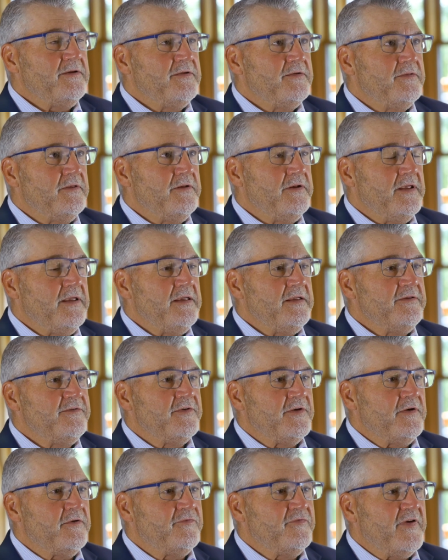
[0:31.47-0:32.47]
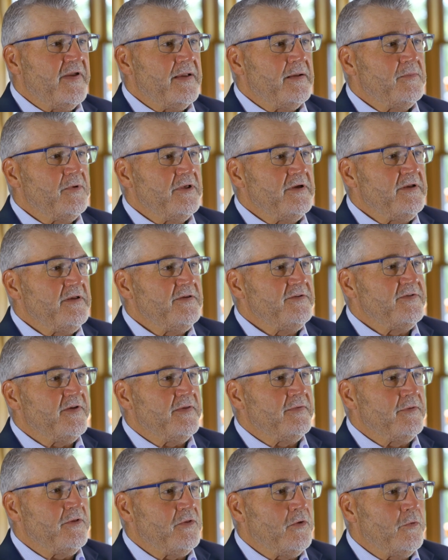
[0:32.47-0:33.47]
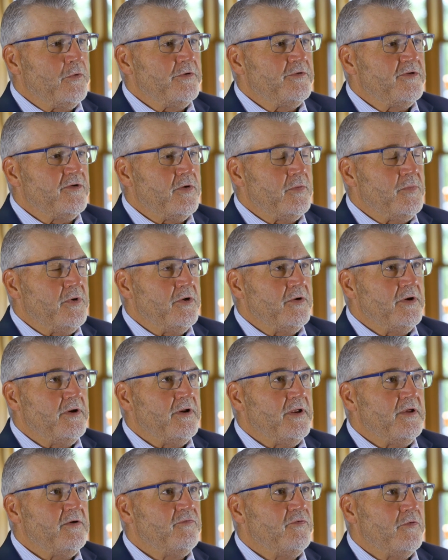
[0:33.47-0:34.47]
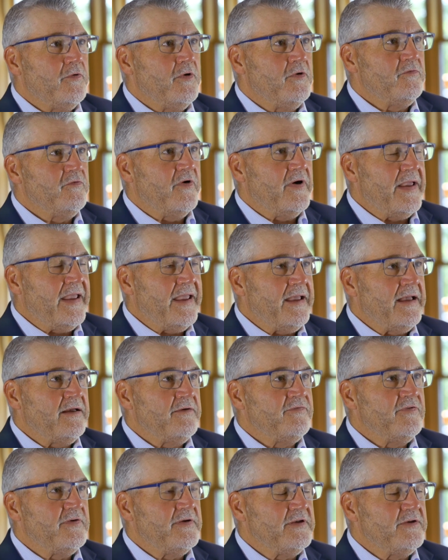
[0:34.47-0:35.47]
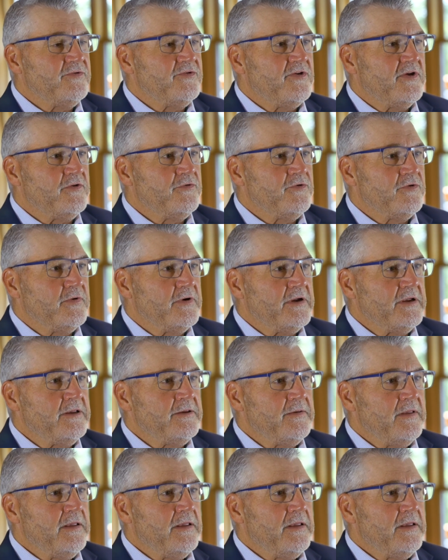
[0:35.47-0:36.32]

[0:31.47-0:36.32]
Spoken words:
to the needs of families in the Lawrence community for over half a century.